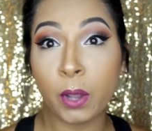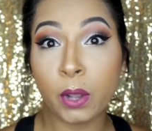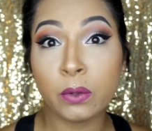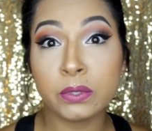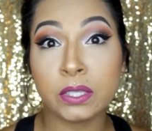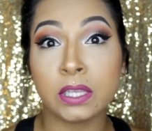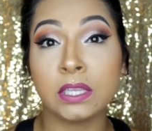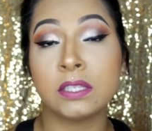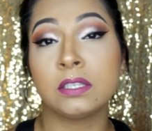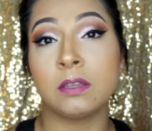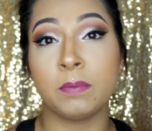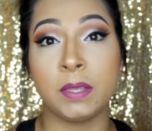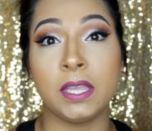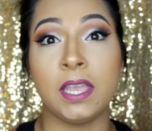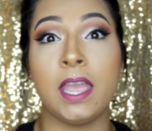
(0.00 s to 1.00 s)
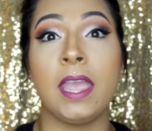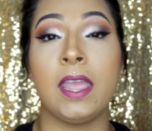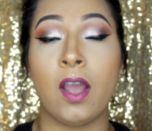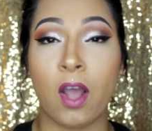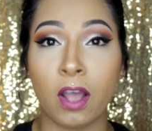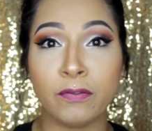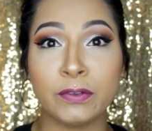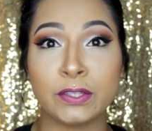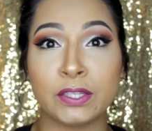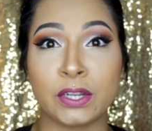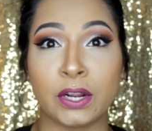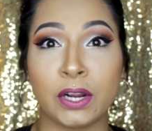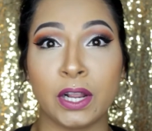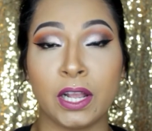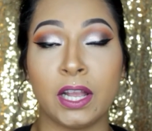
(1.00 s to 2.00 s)
posing to be a
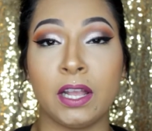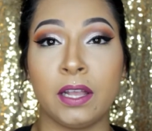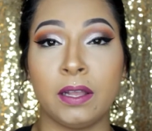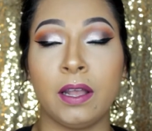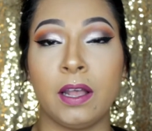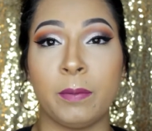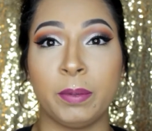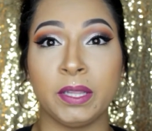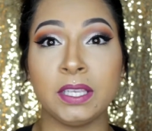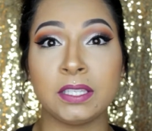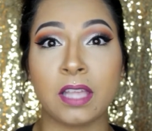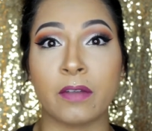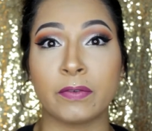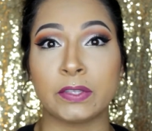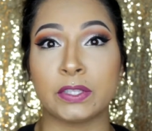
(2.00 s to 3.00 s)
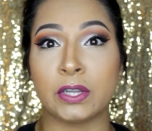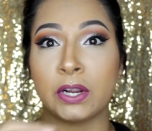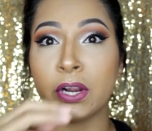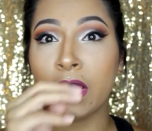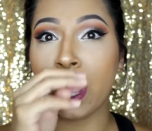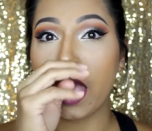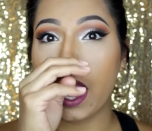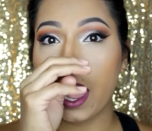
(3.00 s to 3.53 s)
officer, a police officer,